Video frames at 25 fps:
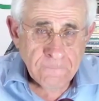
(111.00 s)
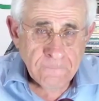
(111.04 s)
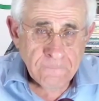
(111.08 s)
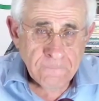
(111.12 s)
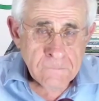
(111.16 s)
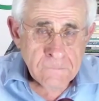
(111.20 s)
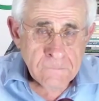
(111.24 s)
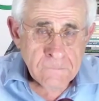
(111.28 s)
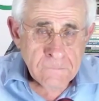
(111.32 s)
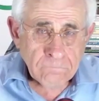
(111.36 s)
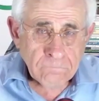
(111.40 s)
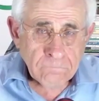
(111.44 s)

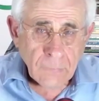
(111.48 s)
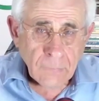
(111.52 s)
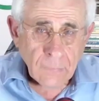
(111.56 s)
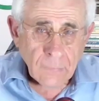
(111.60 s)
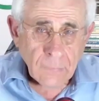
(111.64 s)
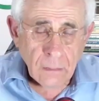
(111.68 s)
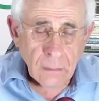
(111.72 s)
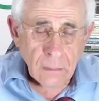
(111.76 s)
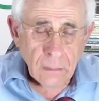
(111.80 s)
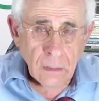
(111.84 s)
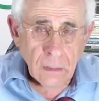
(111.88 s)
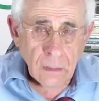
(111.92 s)

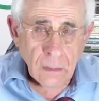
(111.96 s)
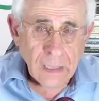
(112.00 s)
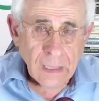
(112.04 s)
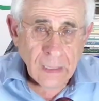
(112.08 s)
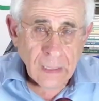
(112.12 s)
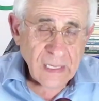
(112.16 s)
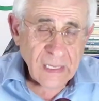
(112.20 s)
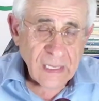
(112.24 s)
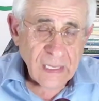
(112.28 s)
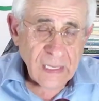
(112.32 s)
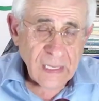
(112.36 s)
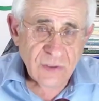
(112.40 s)
unless the
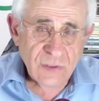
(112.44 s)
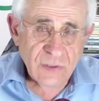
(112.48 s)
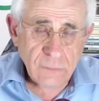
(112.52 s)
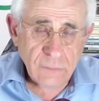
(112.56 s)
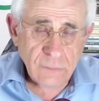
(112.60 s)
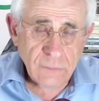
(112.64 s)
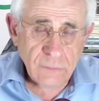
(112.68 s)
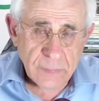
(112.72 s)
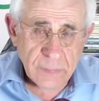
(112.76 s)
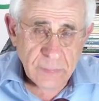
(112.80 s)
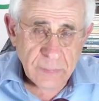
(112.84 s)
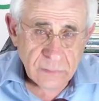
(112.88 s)
government
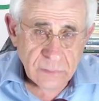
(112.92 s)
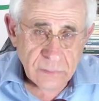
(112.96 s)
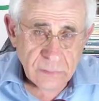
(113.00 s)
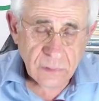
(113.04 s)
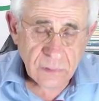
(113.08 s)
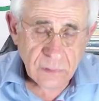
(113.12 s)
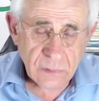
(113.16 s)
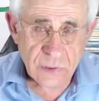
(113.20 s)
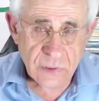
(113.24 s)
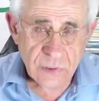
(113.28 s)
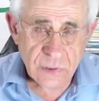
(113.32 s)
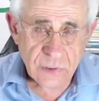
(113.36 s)

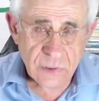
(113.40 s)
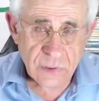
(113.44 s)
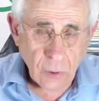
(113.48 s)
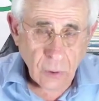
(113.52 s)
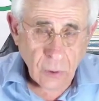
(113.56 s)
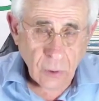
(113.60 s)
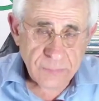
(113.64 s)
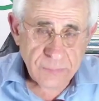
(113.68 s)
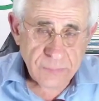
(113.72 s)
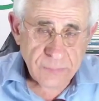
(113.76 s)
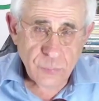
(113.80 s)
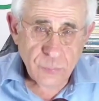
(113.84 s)
stops
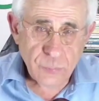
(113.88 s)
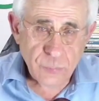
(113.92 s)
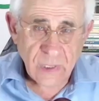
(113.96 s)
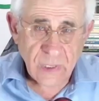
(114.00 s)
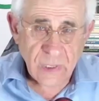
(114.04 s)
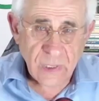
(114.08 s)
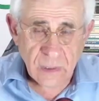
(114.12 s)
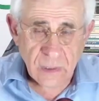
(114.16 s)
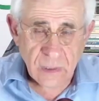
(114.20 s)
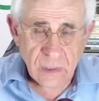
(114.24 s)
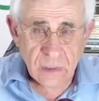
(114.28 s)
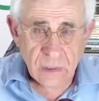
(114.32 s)
with
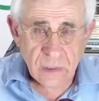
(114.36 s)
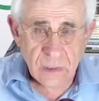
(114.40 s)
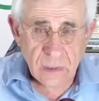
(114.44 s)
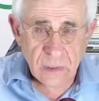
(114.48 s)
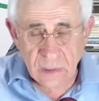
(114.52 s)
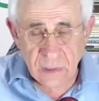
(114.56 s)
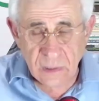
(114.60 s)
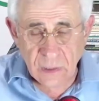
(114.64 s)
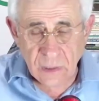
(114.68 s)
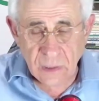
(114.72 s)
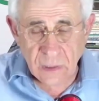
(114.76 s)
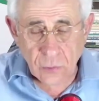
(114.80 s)
the
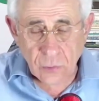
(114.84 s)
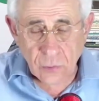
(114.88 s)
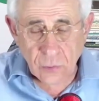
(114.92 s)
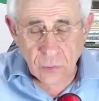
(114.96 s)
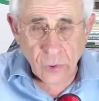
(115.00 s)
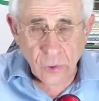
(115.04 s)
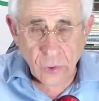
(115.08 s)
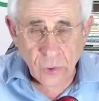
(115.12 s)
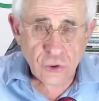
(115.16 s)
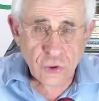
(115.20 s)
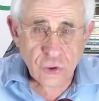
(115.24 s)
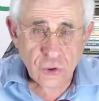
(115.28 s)
correction
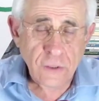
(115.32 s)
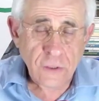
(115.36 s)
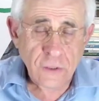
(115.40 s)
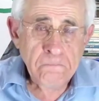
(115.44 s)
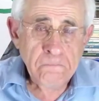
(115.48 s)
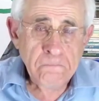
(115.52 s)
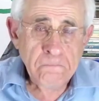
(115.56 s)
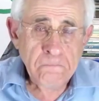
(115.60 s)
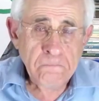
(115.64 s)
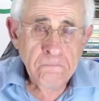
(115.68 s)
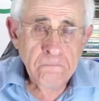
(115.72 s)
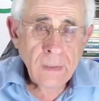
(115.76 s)

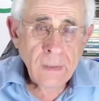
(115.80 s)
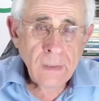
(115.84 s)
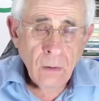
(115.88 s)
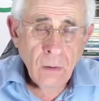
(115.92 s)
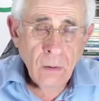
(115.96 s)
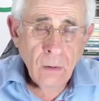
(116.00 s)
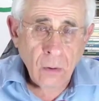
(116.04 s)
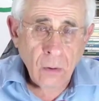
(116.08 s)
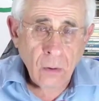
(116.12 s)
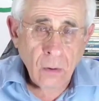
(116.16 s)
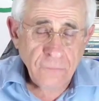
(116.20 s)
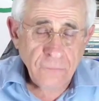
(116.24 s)
of the
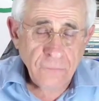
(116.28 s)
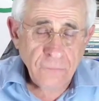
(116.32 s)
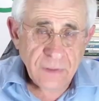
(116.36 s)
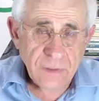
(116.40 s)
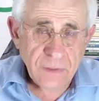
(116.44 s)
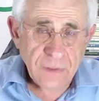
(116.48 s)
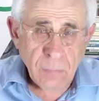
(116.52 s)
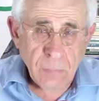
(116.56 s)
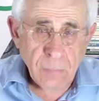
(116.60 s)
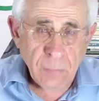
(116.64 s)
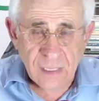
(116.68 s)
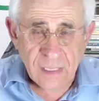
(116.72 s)
balance
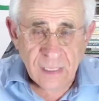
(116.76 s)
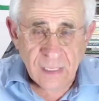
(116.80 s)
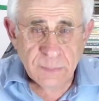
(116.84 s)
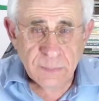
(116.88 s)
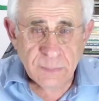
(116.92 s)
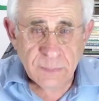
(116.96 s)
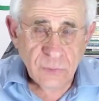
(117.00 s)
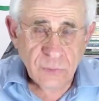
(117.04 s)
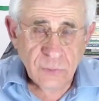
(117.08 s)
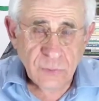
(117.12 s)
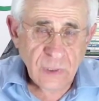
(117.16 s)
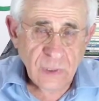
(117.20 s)
between the
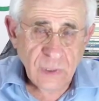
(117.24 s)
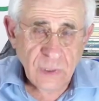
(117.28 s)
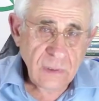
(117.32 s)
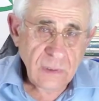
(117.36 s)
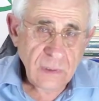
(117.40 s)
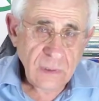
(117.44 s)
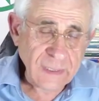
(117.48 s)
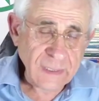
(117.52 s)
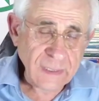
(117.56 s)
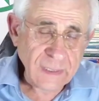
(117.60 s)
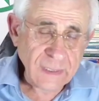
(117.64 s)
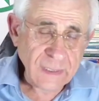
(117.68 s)
Knesset
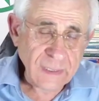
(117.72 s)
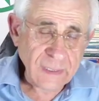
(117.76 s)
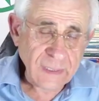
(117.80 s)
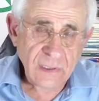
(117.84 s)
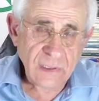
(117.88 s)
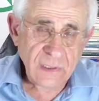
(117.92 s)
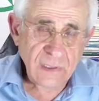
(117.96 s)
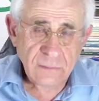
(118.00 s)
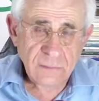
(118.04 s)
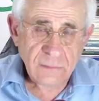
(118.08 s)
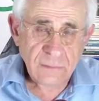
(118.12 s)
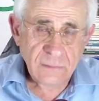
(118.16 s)

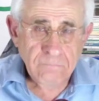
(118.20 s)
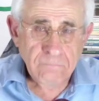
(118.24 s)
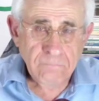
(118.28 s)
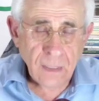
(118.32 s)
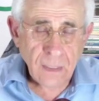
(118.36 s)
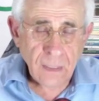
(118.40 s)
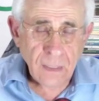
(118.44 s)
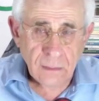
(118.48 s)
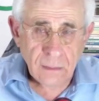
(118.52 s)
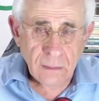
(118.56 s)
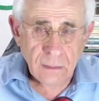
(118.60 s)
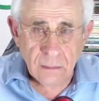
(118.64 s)
and
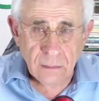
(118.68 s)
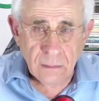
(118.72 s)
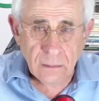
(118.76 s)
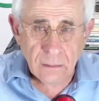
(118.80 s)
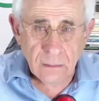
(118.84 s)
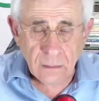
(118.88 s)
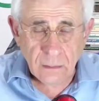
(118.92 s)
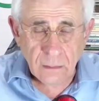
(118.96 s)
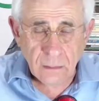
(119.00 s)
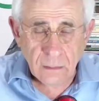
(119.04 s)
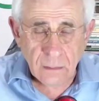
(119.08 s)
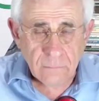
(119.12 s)
the
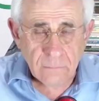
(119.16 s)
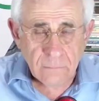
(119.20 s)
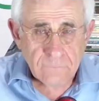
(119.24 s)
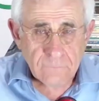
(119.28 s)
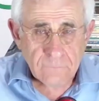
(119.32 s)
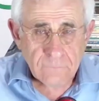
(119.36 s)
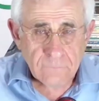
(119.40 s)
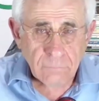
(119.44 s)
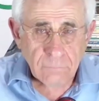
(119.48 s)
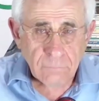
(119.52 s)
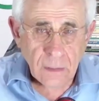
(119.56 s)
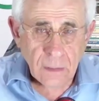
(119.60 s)

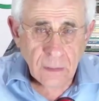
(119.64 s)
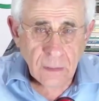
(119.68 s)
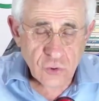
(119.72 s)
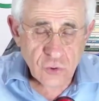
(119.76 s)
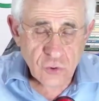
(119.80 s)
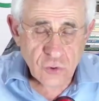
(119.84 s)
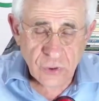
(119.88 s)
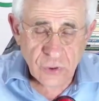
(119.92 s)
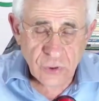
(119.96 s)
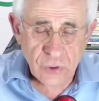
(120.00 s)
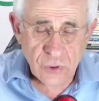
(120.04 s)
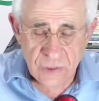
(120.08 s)
judicial
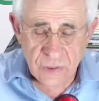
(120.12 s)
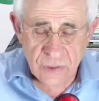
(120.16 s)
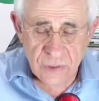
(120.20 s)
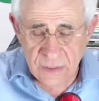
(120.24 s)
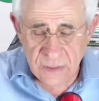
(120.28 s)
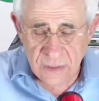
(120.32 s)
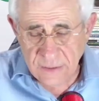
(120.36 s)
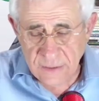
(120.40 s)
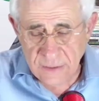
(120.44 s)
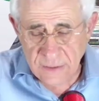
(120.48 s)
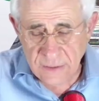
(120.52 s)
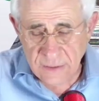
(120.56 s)
system.
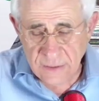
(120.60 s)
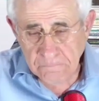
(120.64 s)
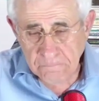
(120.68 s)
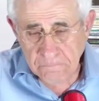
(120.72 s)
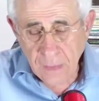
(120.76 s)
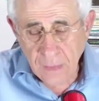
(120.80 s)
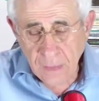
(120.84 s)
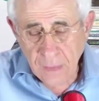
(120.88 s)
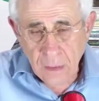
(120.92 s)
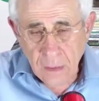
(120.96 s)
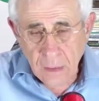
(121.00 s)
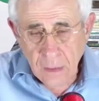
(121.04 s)

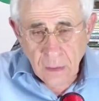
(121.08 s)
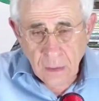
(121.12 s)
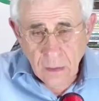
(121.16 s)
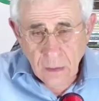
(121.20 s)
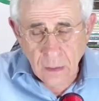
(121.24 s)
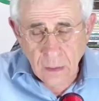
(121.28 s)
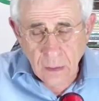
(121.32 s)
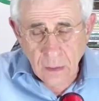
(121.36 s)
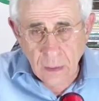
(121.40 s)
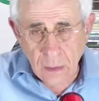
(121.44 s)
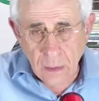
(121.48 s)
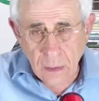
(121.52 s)

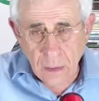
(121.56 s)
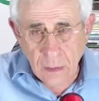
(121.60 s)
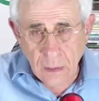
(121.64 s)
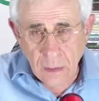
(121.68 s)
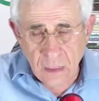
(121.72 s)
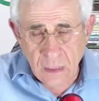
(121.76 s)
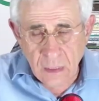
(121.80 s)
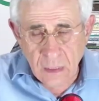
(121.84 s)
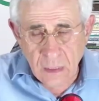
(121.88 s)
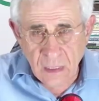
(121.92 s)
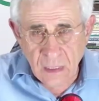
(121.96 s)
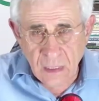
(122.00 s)

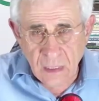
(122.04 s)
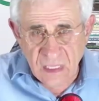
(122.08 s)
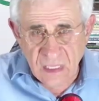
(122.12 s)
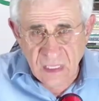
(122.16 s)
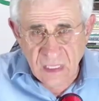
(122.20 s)
This